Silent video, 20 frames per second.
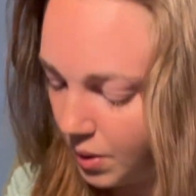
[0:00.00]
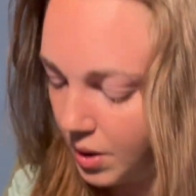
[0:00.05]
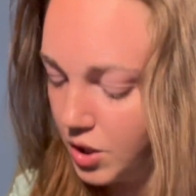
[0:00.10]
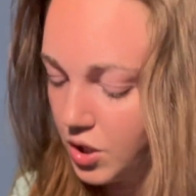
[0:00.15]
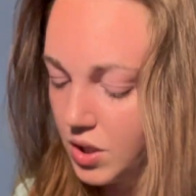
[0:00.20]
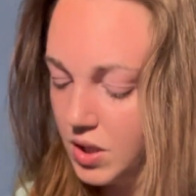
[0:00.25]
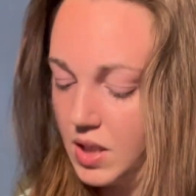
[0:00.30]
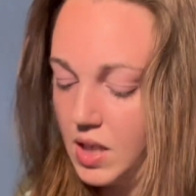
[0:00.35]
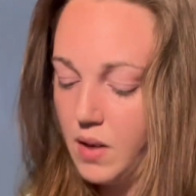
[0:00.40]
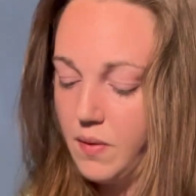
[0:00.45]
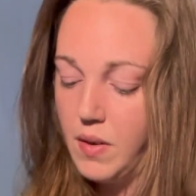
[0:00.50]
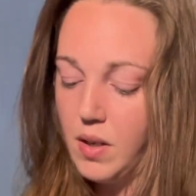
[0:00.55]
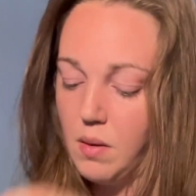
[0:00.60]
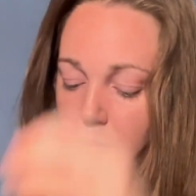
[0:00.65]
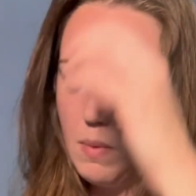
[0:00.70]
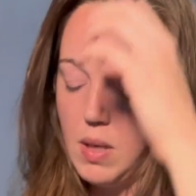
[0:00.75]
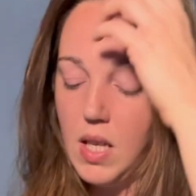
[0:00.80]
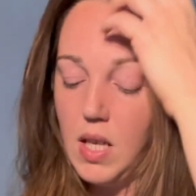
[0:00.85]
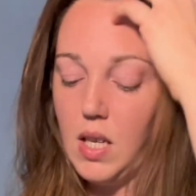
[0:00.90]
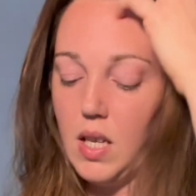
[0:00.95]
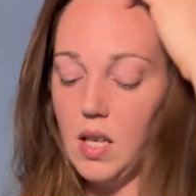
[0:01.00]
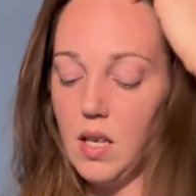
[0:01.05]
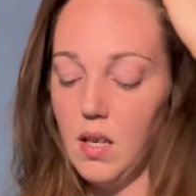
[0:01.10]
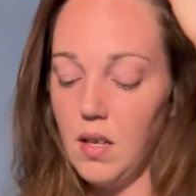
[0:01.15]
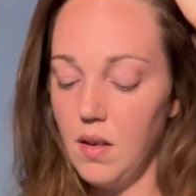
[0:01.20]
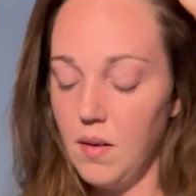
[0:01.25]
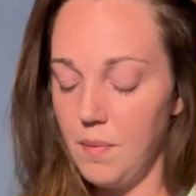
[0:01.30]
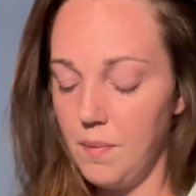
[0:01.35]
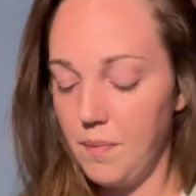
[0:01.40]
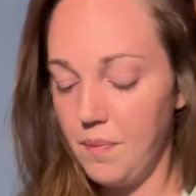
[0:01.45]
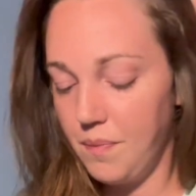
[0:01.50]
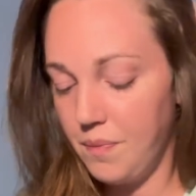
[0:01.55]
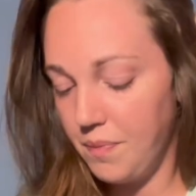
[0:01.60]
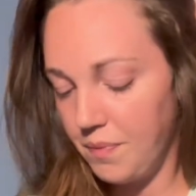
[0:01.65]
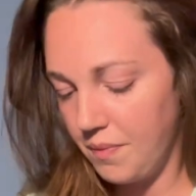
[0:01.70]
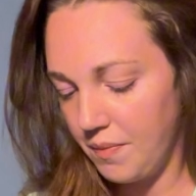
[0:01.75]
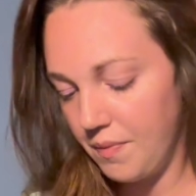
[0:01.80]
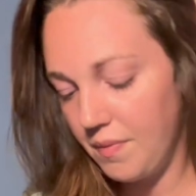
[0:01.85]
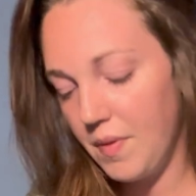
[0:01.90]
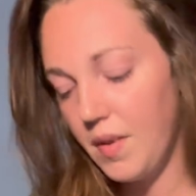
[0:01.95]
it's just giving me,
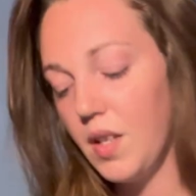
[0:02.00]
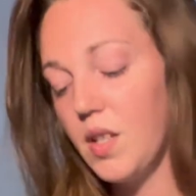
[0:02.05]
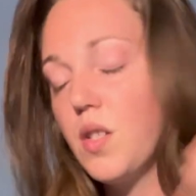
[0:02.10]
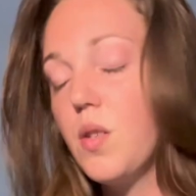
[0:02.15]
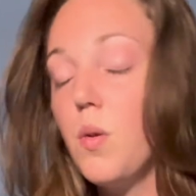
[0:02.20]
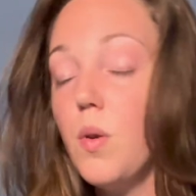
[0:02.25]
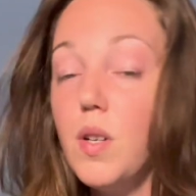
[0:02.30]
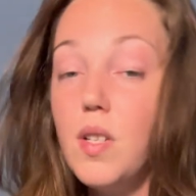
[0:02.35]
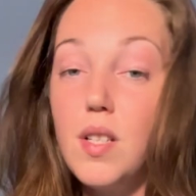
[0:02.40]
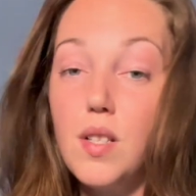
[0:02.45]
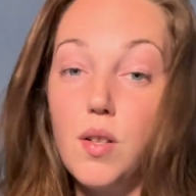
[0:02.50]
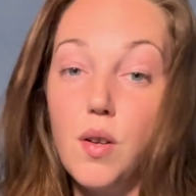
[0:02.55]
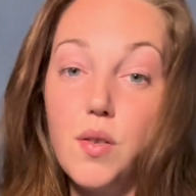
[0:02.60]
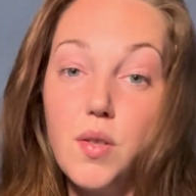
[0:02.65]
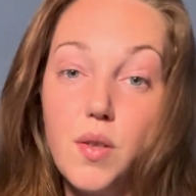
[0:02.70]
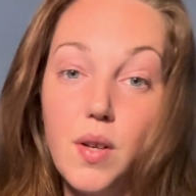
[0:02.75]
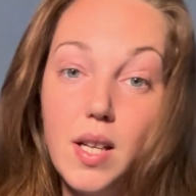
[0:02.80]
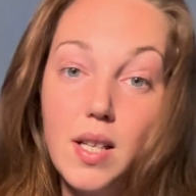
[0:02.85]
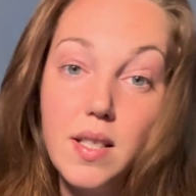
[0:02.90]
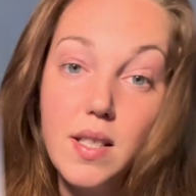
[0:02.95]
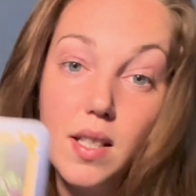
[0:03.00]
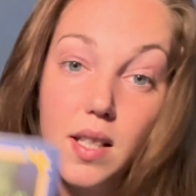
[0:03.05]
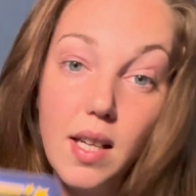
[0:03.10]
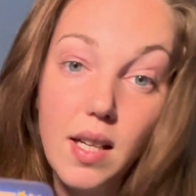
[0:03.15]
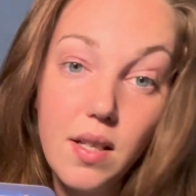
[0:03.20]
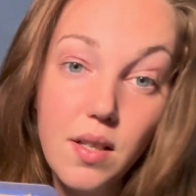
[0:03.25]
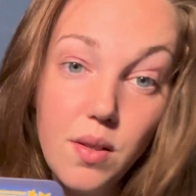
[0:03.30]
the swords is also intellect.